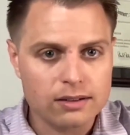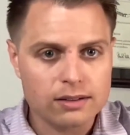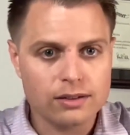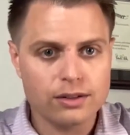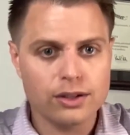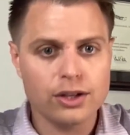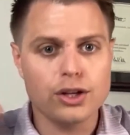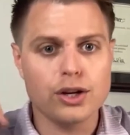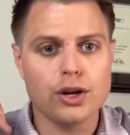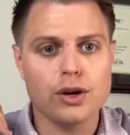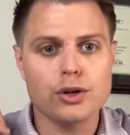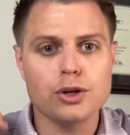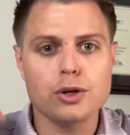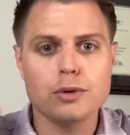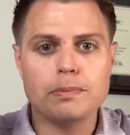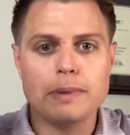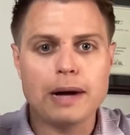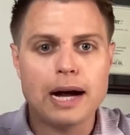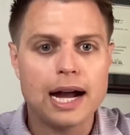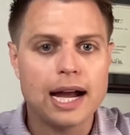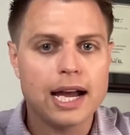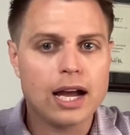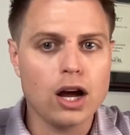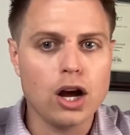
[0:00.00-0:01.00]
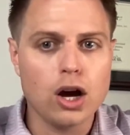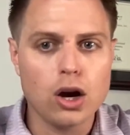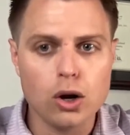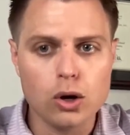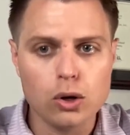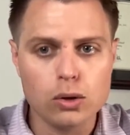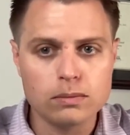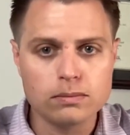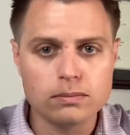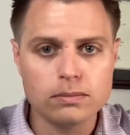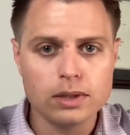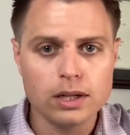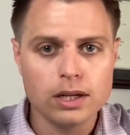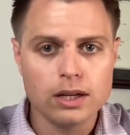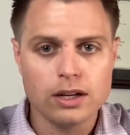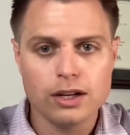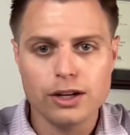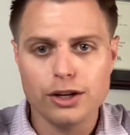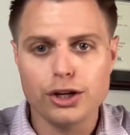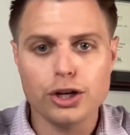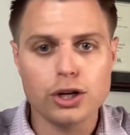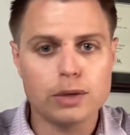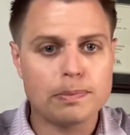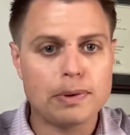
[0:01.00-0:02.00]
You buy a home,
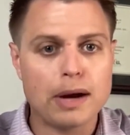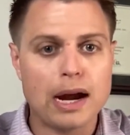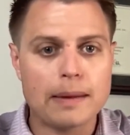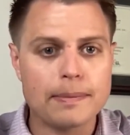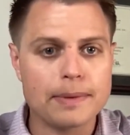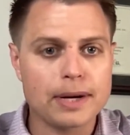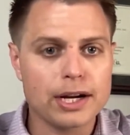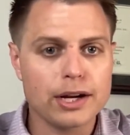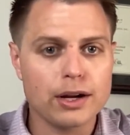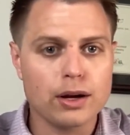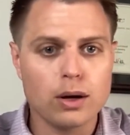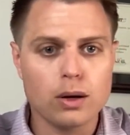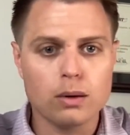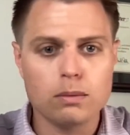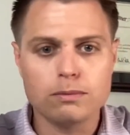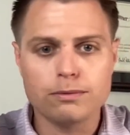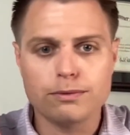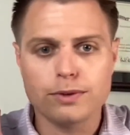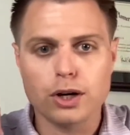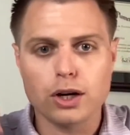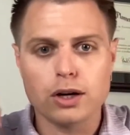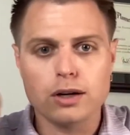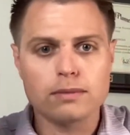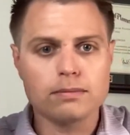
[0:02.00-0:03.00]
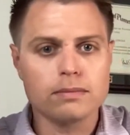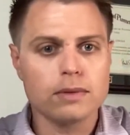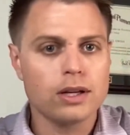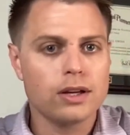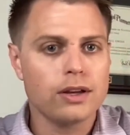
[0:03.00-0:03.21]
your primary home for